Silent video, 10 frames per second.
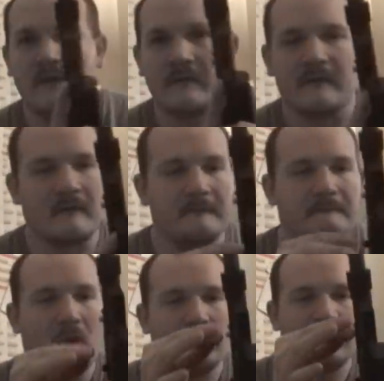Your
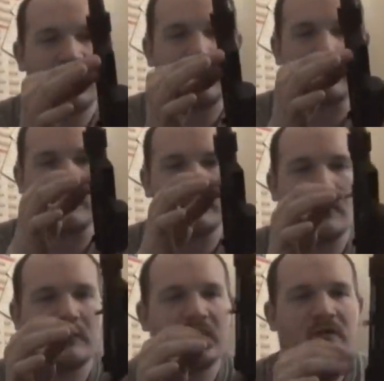bolt lock or
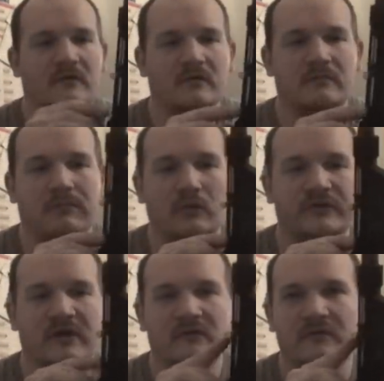bolt handle
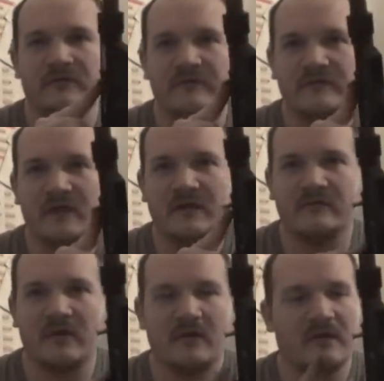just slides
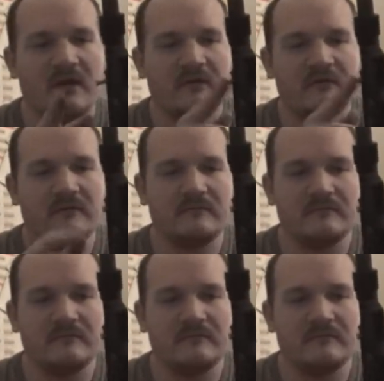right on out of it.